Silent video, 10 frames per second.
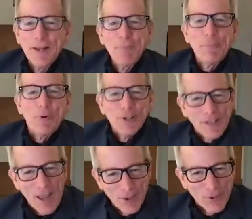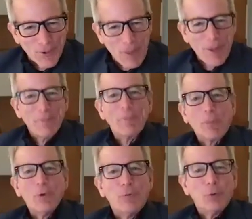and I put it
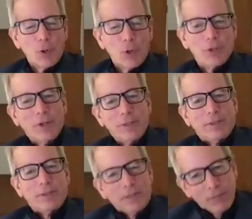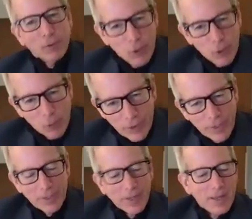on the floor because Davenlou was
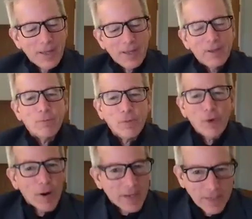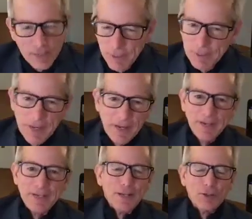like very
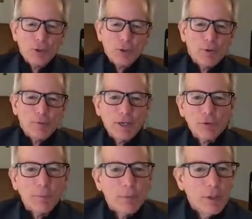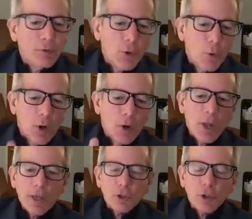intimidating to get supervised from. You
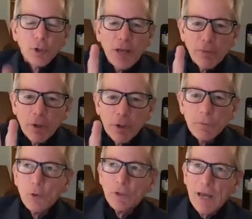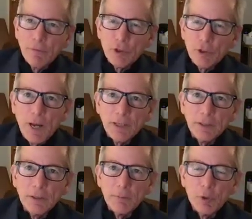would have a
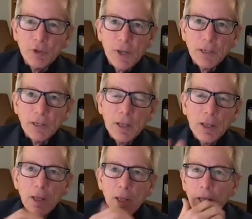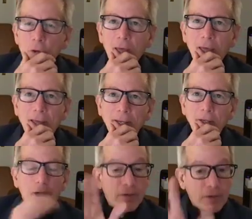spot to present,
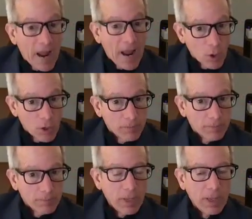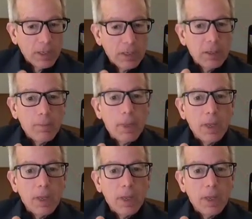and you'd have an hour, and